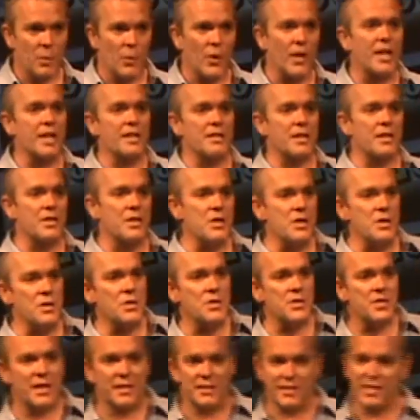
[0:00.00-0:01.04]
we get the
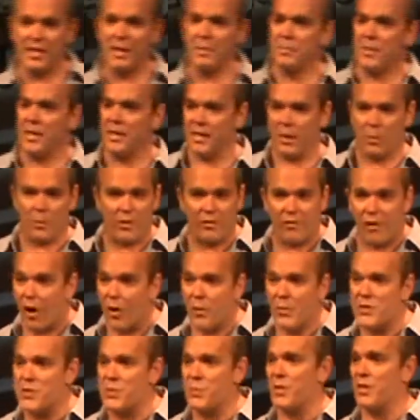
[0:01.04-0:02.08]
news that something that we've
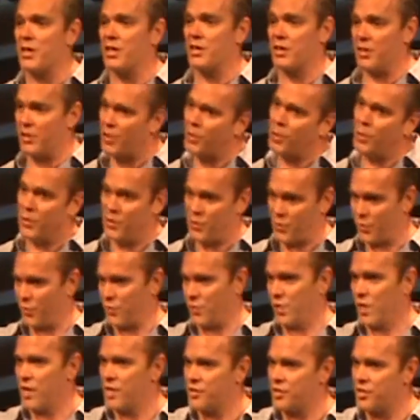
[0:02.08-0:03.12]
always wanted to do, which
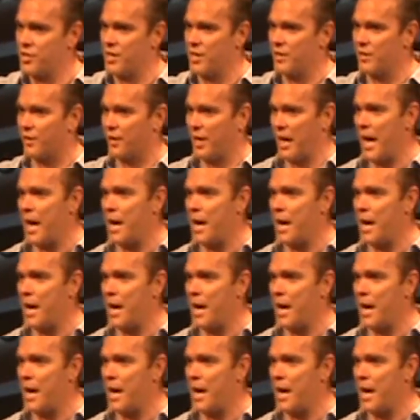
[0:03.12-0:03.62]
was launch another